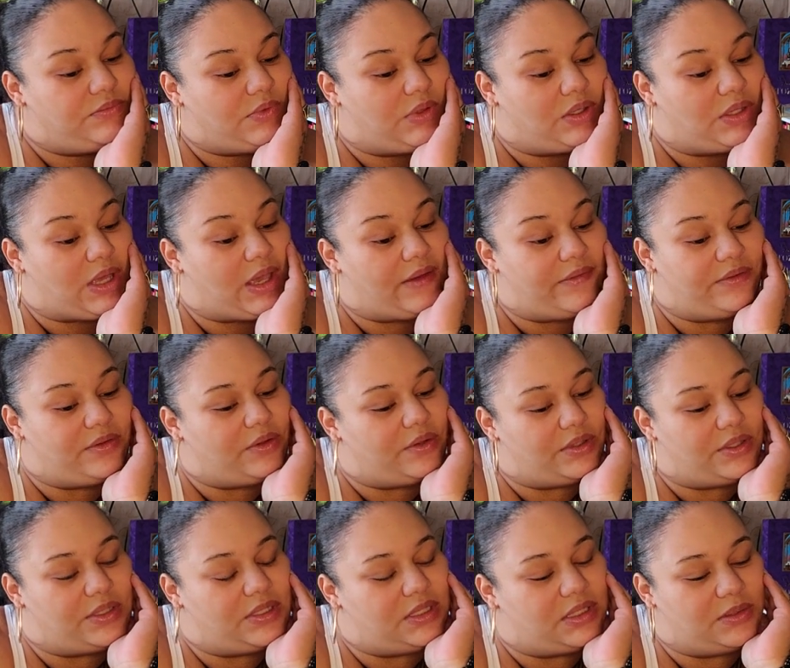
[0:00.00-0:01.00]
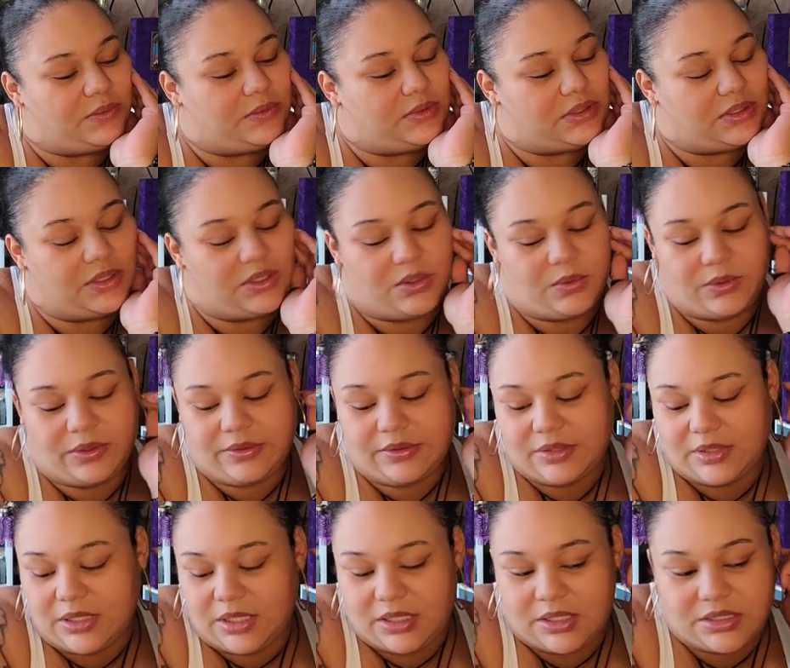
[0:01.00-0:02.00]
Have you on dealing with an Aquarian
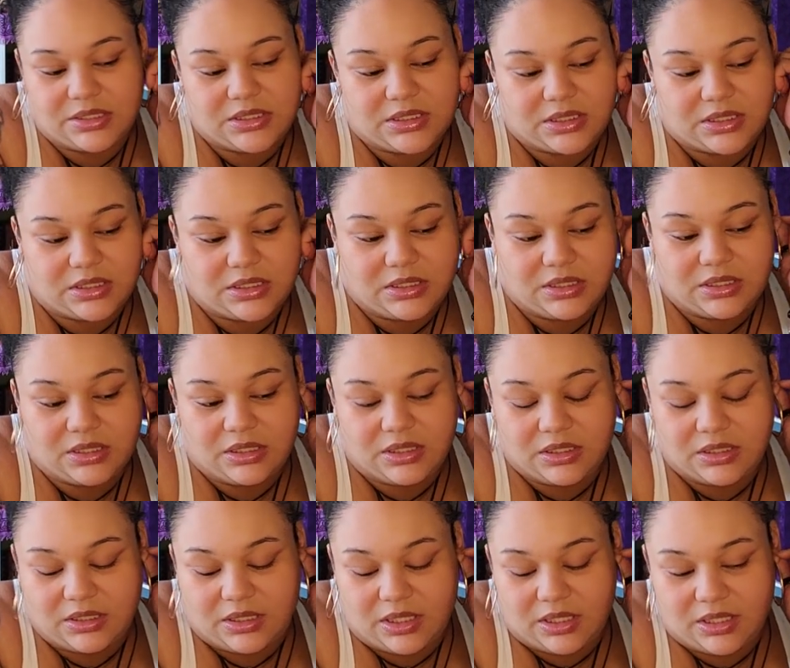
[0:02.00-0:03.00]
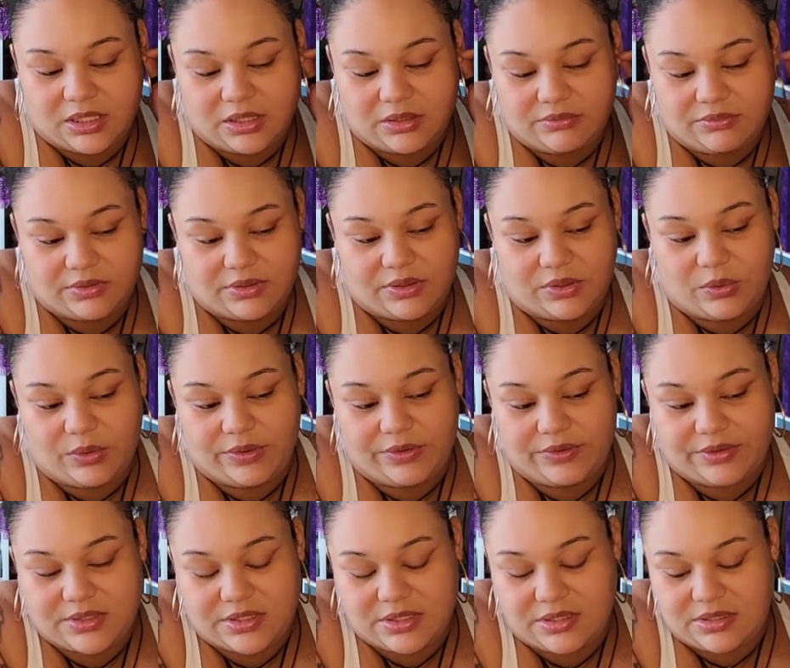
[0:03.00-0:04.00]
energy. Can't get rid of
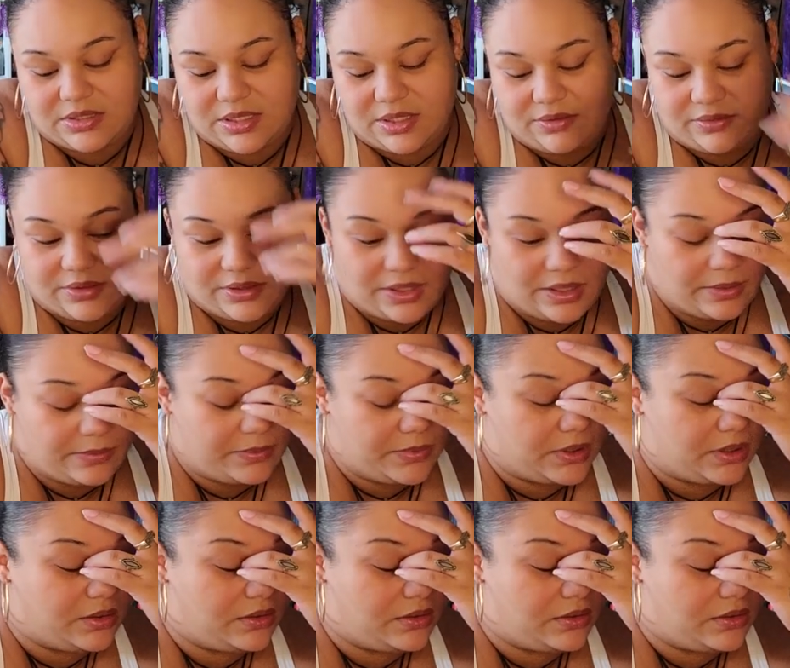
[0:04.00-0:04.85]
Aquarius is staring at me.